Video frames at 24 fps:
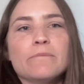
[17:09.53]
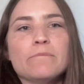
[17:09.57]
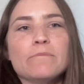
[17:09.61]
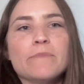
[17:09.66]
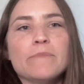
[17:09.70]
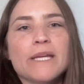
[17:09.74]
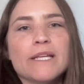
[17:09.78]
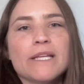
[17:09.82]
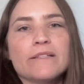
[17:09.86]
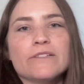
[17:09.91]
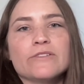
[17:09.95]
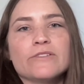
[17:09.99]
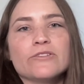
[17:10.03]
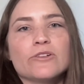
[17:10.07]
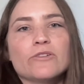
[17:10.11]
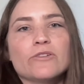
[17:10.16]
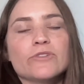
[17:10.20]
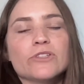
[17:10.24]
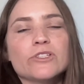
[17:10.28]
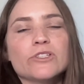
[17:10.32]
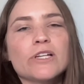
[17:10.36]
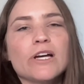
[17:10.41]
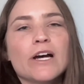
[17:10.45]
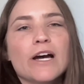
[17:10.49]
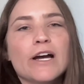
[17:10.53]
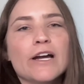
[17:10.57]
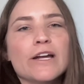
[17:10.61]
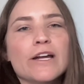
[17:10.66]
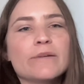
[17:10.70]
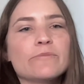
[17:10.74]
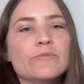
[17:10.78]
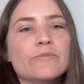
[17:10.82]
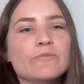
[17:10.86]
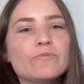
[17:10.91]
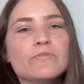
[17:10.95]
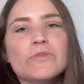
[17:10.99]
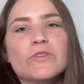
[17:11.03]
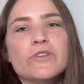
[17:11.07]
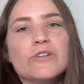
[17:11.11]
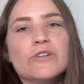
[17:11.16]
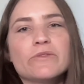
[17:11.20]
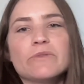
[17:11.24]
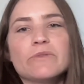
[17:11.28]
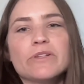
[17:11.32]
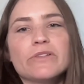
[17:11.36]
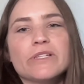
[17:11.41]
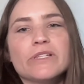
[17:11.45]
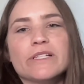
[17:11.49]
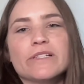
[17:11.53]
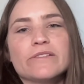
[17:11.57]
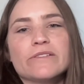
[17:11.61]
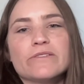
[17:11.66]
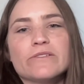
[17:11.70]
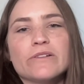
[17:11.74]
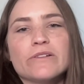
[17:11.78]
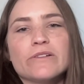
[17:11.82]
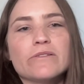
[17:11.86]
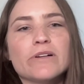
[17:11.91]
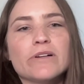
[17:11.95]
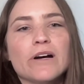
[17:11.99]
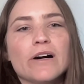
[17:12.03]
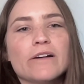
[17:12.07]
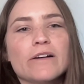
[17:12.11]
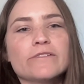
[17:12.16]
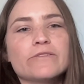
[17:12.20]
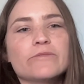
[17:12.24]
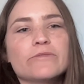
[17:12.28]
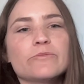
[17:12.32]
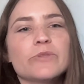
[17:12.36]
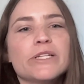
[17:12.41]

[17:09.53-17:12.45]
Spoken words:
maintenance over time, there really is no cost.